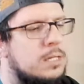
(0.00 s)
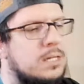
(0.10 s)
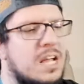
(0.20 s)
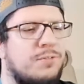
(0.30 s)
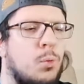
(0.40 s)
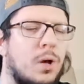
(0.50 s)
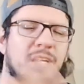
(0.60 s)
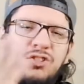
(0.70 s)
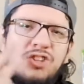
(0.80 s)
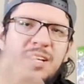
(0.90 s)
If you want to
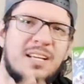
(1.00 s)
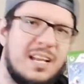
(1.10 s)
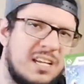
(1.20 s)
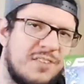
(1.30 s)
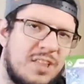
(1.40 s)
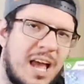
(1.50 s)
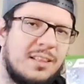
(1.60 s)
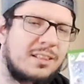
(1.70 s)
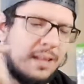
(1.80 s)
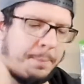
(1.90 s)
see any of
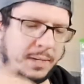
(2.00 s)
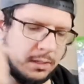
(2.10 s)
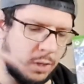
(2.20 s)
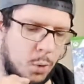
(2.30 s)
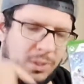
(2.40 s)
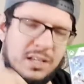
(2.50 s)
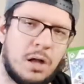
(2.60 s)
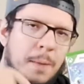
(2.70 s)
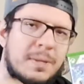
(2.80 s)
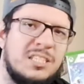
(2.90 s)
that, let me know in the
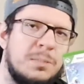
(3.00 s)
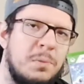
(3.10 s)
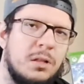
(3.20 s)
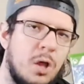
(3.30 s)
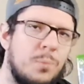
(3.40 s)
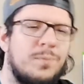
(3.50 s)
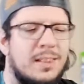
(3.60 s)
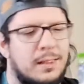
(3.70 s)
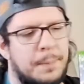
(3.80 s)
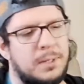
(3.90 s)
comments below.
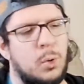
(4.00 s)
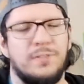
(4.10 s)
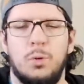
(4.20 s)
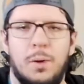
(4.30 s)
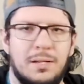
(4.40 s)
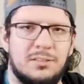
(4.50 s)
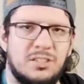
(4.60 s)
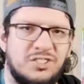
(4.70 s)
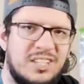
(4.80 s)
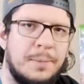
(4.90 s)
Let me know if you want to
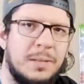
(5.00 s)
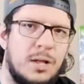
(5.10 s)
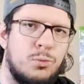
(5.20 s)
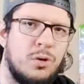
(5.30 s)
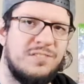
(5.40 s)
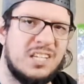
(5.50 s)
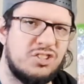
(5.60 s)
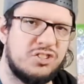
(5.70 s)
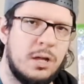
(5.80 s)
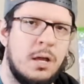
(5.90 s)
see a playthrough of
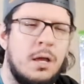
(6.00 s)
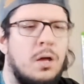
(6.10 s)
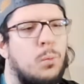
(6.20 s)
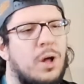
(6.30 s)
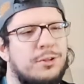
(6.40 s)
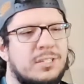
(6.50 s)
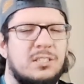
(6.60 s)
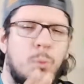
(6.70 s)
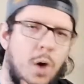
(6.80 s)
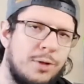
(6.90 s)
this, whether it's
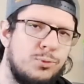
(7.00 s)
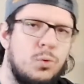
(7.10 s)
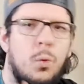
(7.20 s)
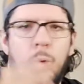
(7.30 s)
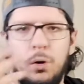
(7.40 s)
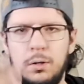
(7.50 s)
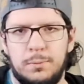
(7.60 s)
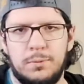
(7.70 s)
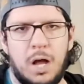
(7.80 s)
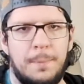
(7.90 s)
a walkthrough or
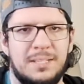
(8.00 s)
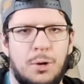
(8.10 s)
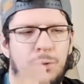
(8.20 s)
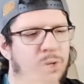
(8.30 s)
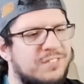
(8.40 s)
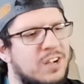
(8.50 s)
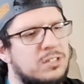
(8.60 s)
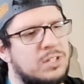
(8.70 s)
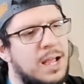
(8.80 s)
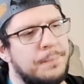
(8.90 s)
commentary with
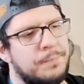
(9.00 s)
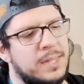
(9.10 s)
facecam.